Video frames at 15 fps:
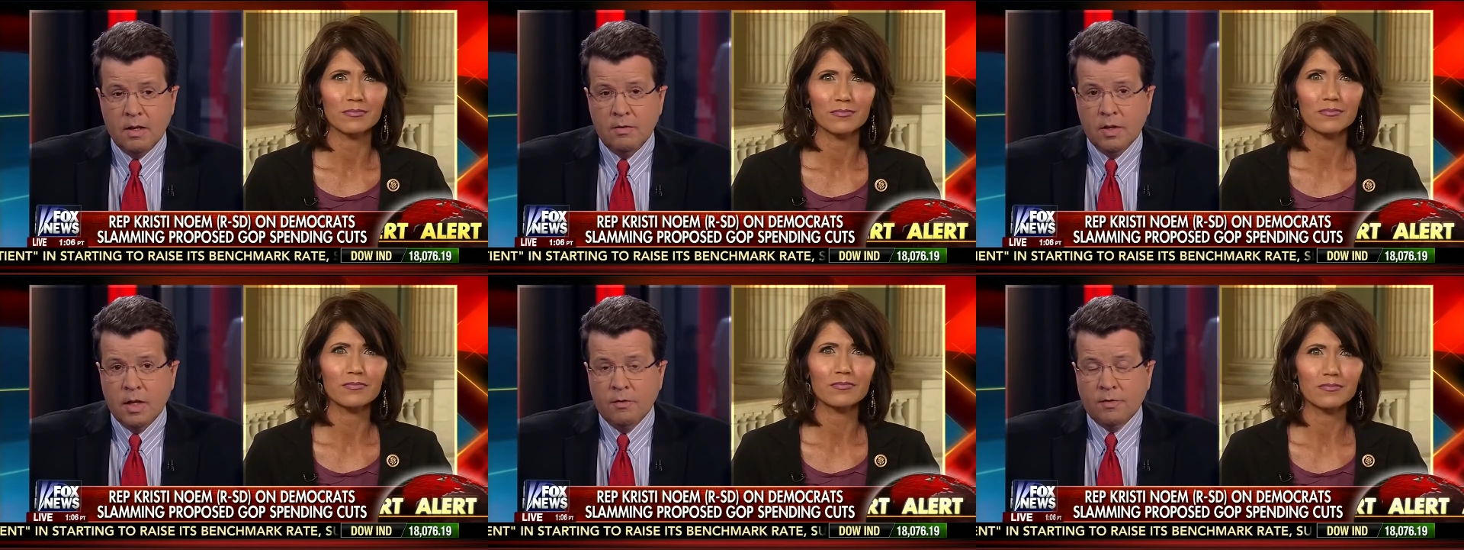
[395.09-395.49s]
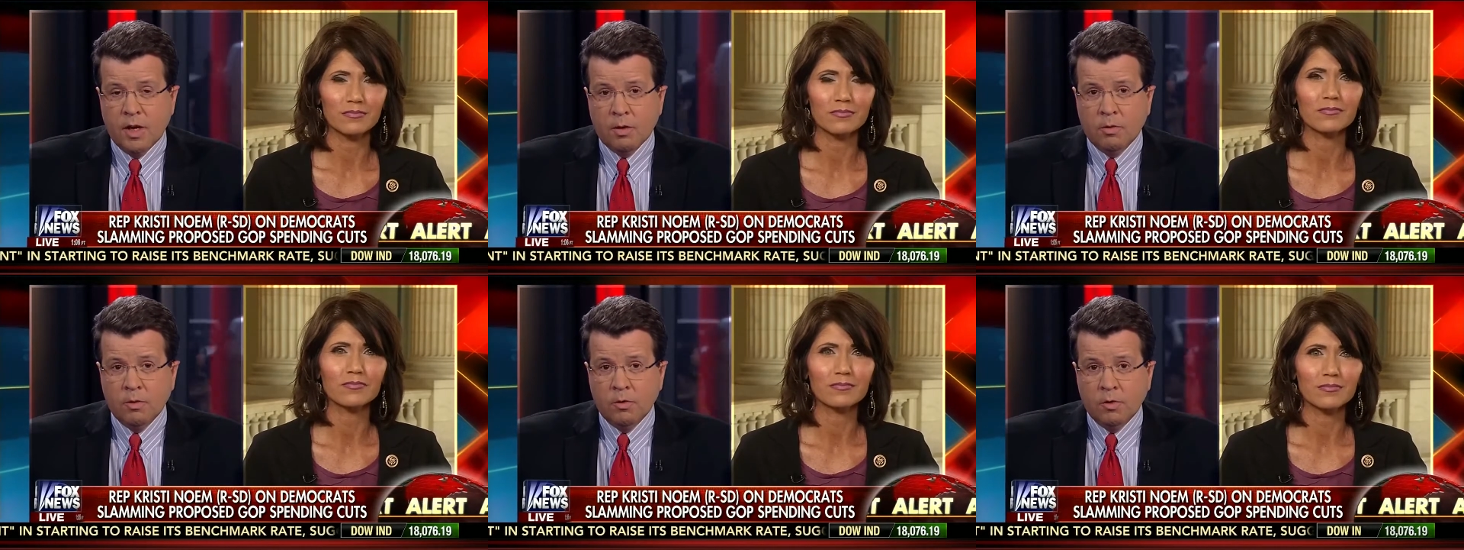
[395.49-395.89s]
Speaker 1: mm -hmm. the mm-hmm.
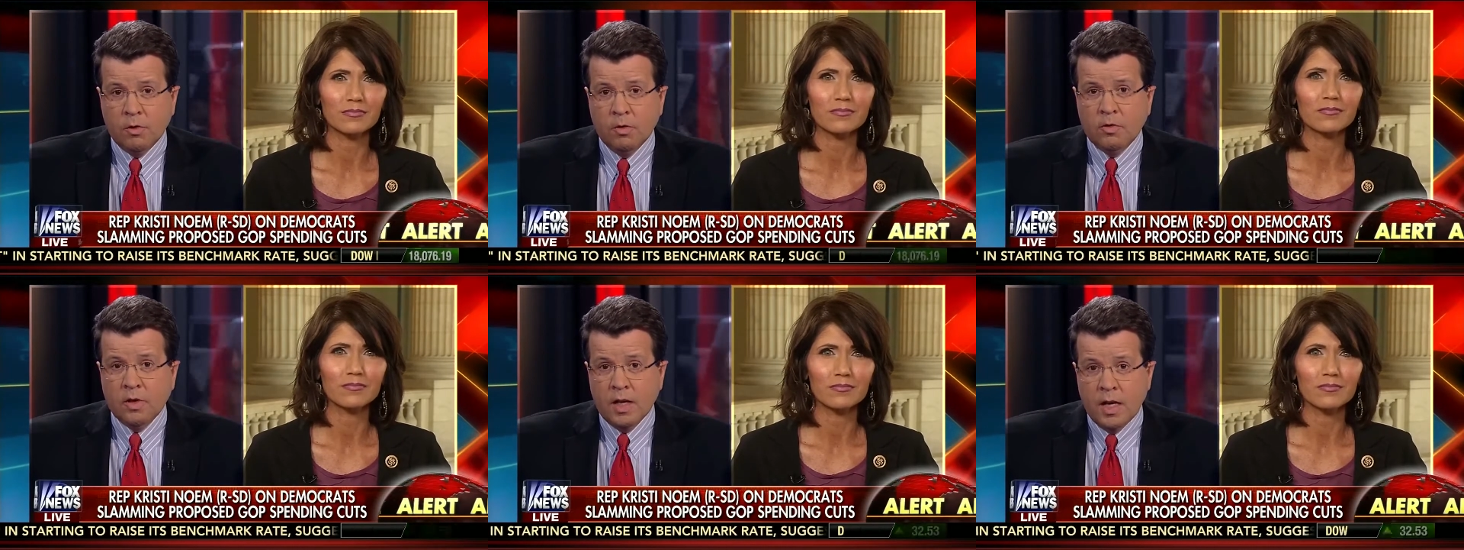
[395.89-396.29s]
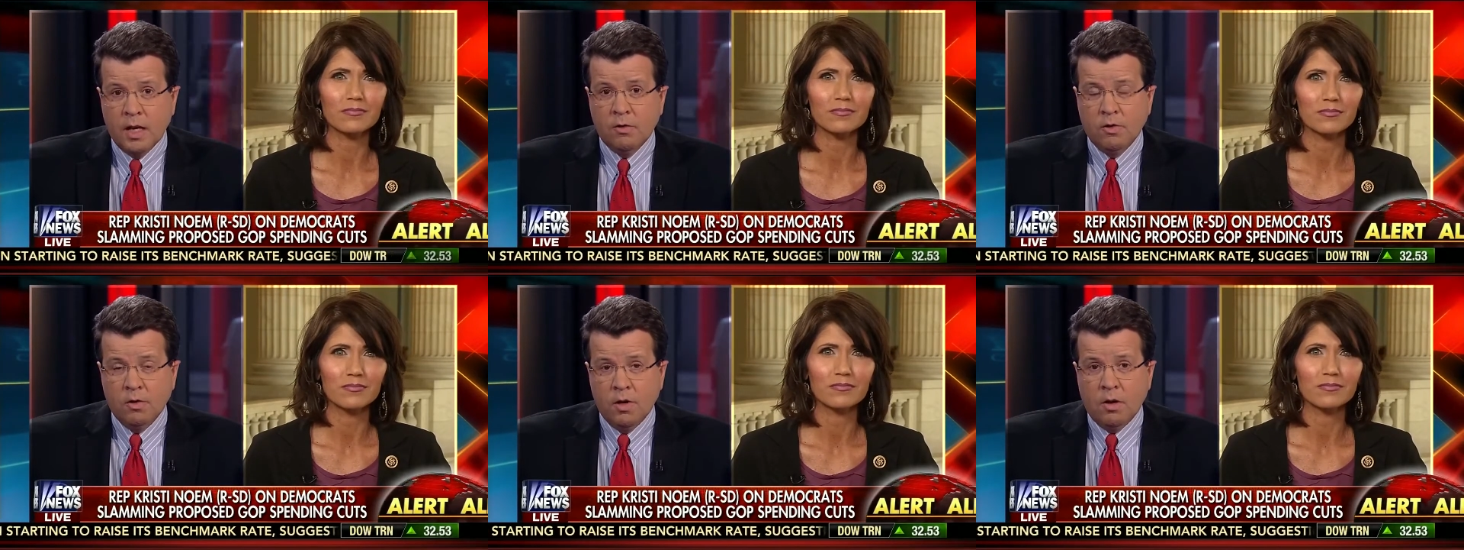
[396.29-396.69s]
Federal Reserve
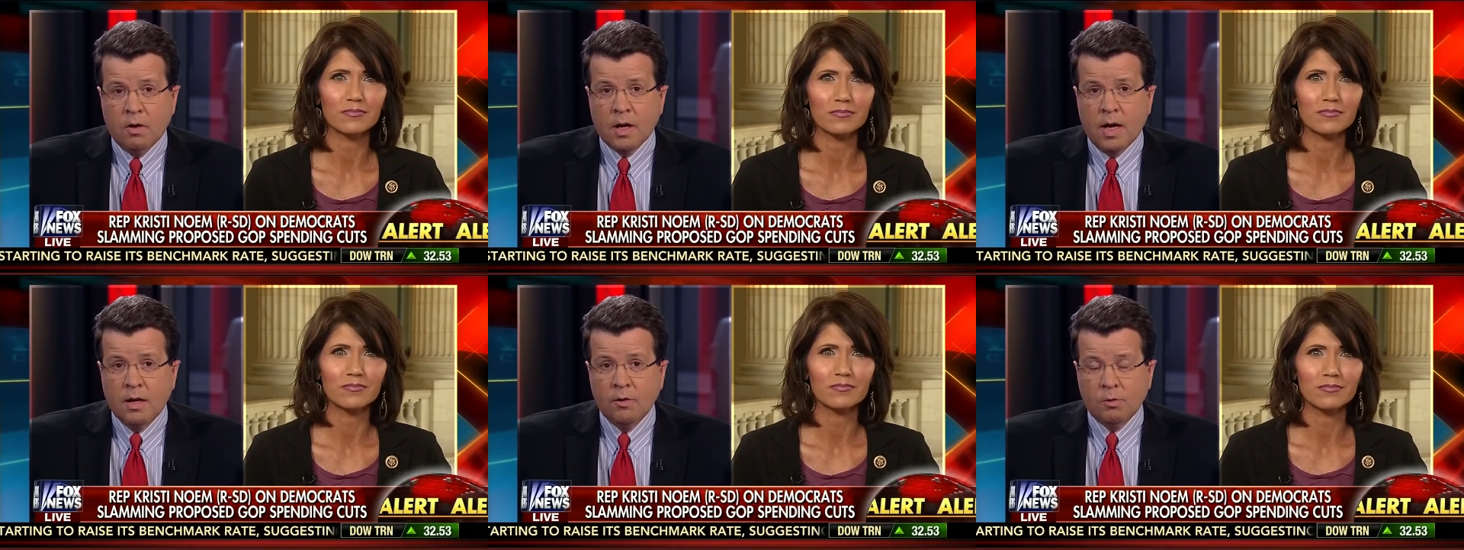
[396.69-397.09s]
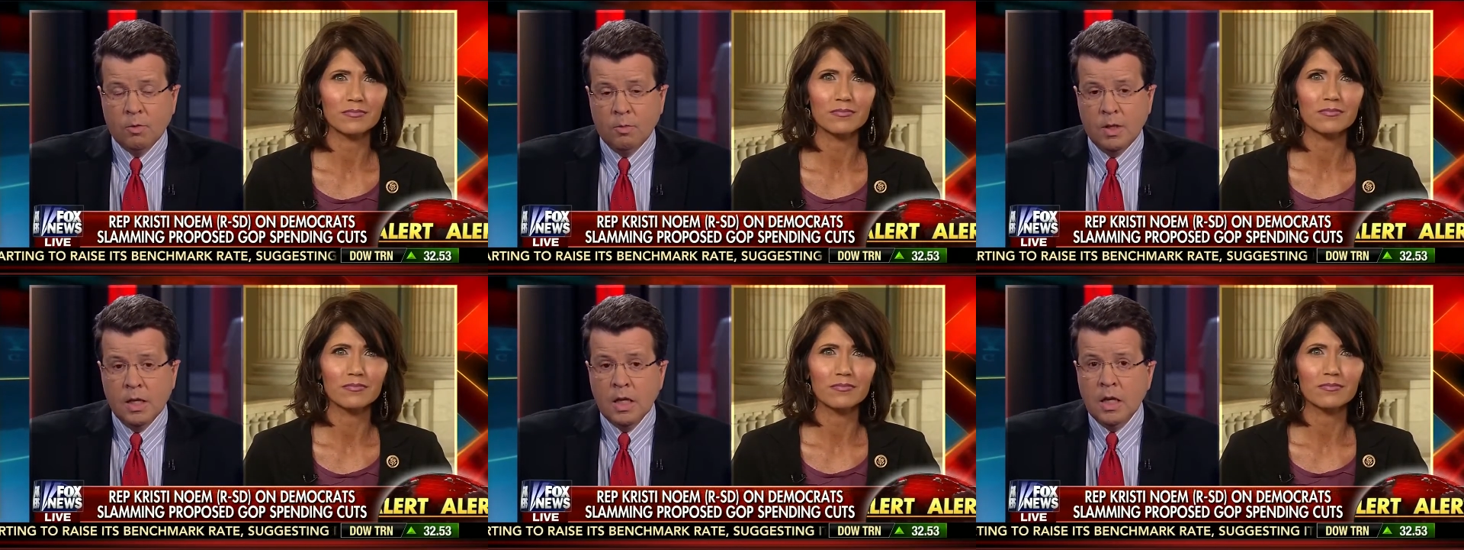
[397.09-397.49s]
today, as you know,
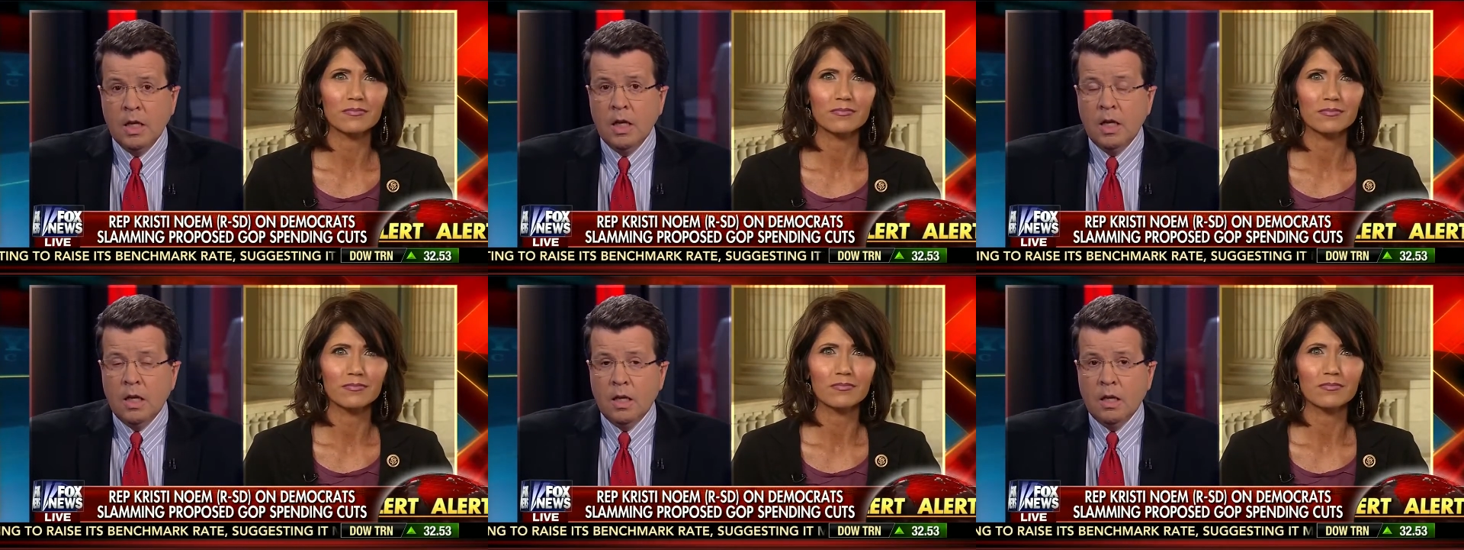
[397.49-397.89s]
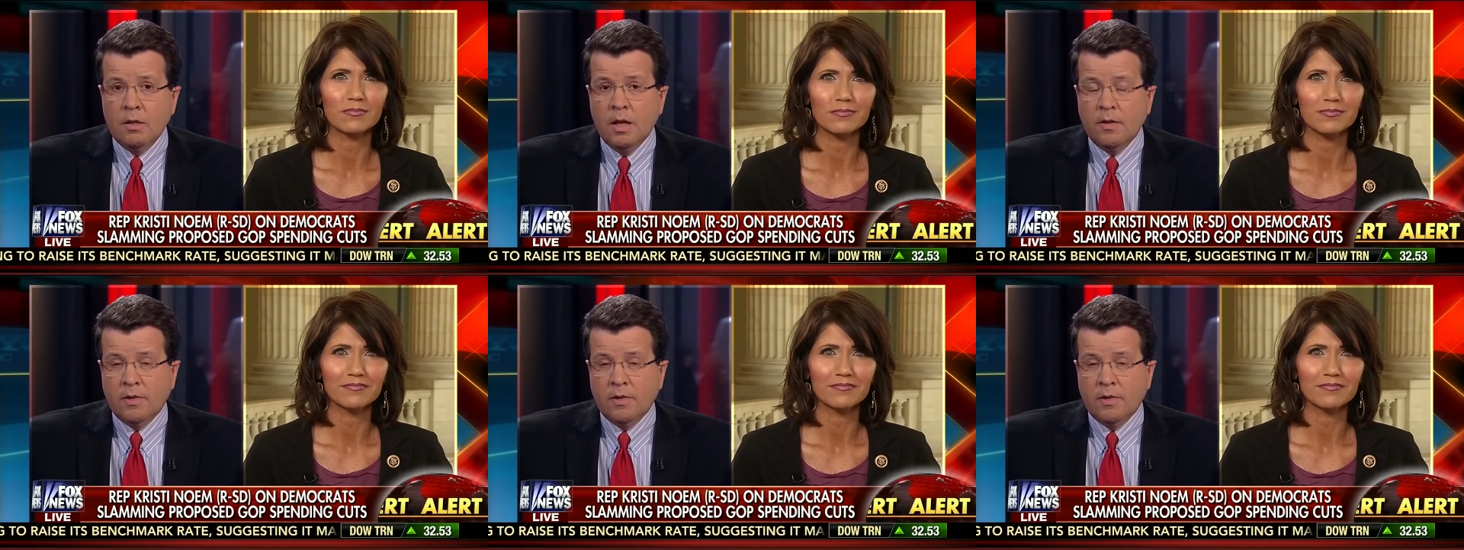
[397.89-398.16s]
Congresswoman, uh,